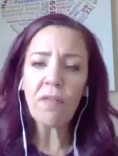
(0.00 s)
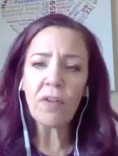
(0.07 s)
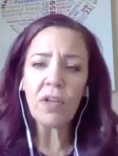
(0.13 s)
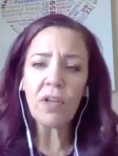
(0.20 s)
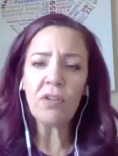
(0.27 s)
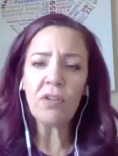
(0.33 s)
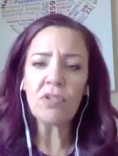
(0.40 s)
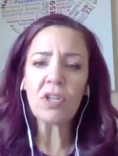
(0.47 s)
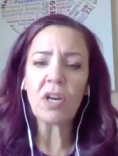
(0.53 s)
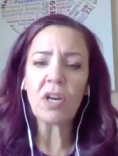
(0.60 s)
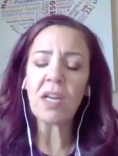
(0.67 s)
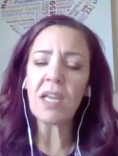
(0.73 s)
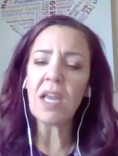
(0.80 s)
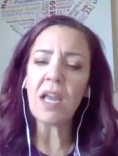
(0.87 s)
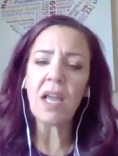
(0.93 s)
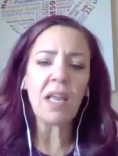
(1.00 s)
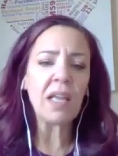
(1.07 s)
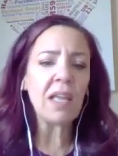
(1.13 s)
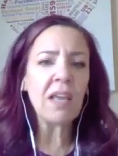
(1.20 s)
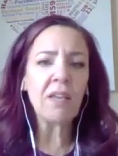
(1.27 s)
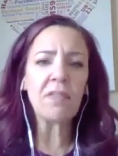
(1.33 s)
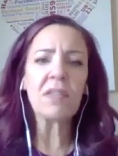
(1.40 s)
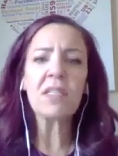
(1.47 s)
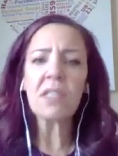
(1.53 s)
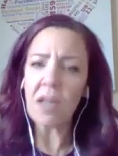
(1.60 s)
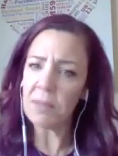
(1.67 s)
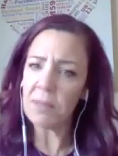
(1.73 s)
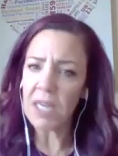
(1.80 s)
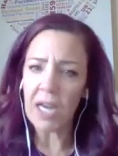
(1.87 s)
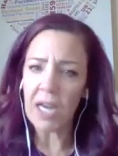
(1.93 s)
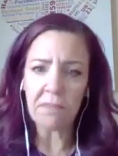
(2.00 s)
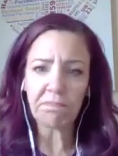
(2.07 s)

you, Chuck. Give us an update.